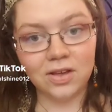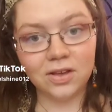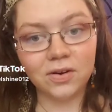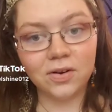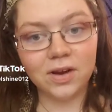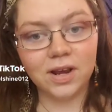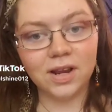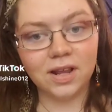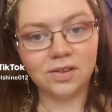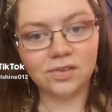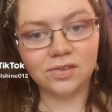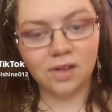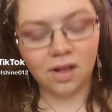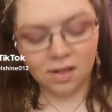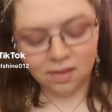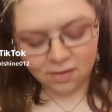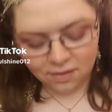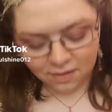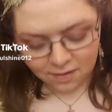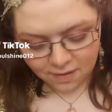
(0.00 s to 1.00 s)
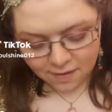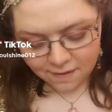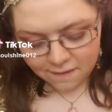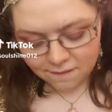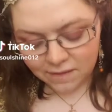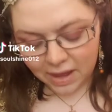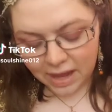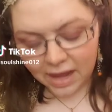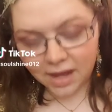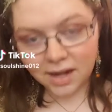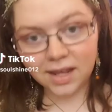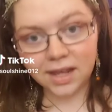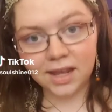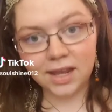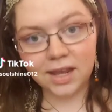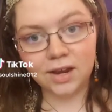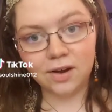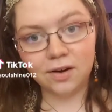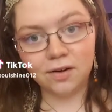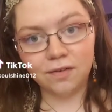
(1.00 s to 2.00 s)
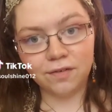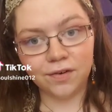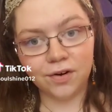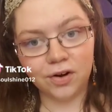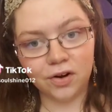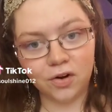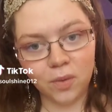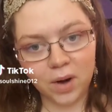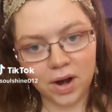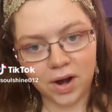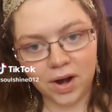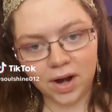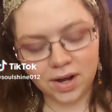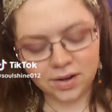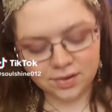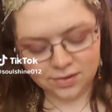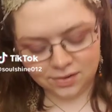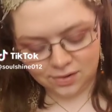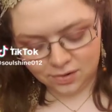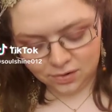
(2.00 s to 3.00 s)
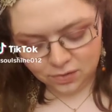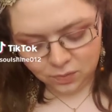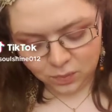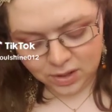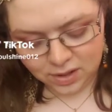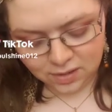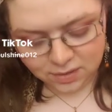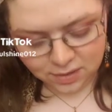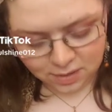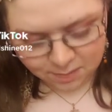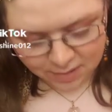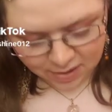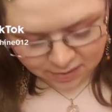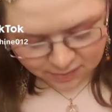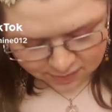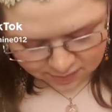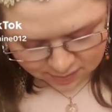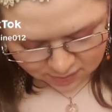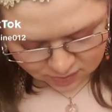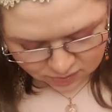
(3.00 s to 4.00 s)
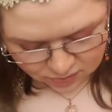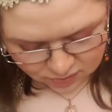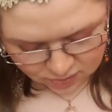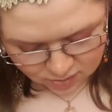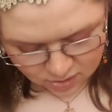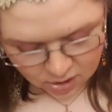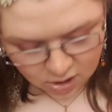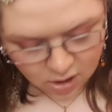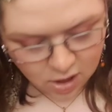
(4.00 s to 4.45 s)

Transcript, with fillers: Greetings all, Danny here for Aquarius's weekly message.